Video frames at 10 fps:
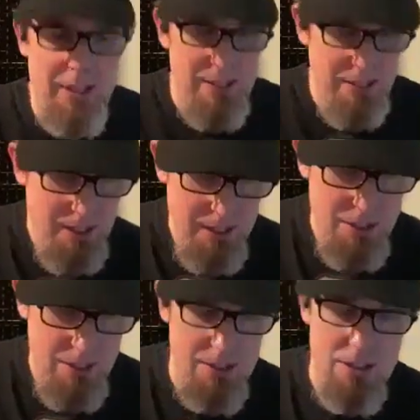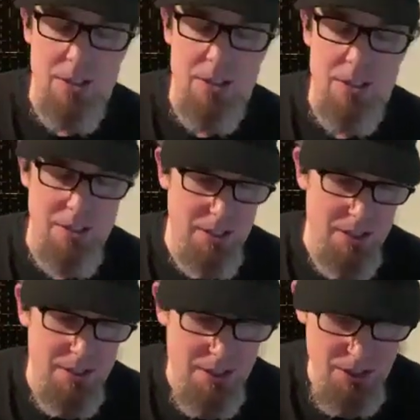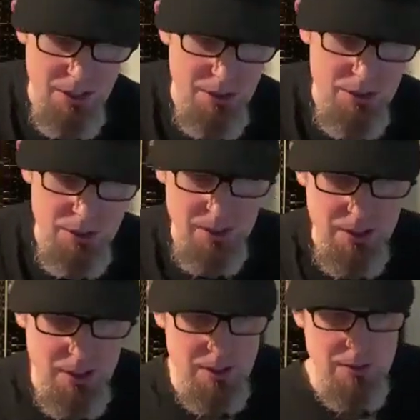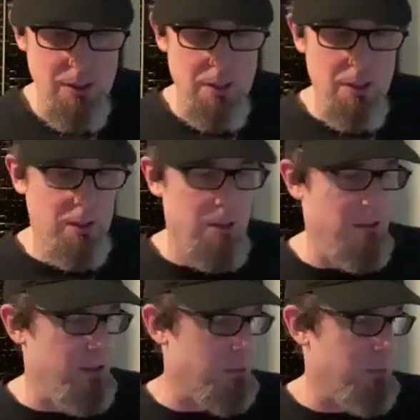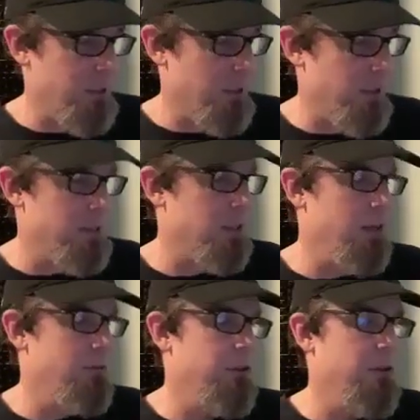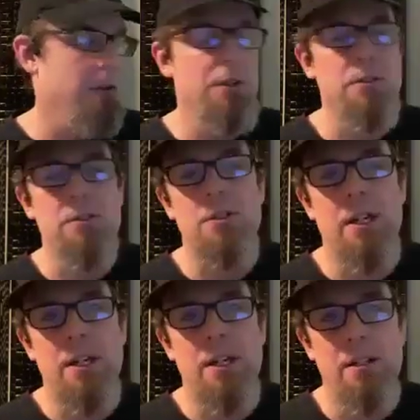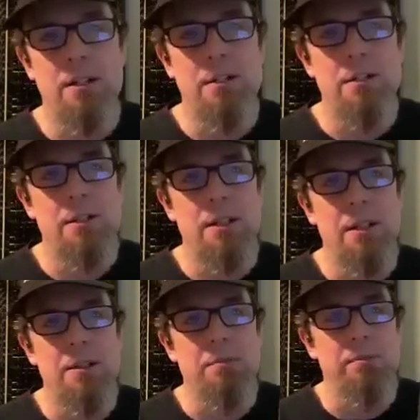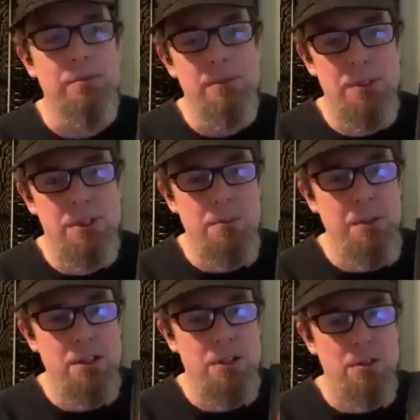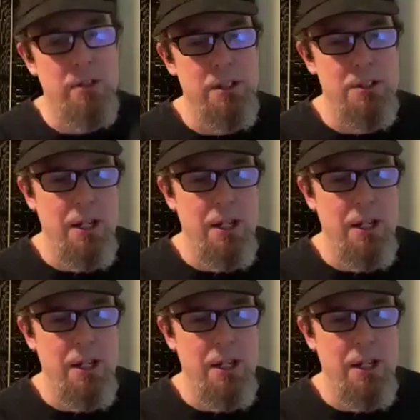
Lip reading: Like I said, it is just huge, and it's really a gorgeous book. Lots of great photos and so many stories.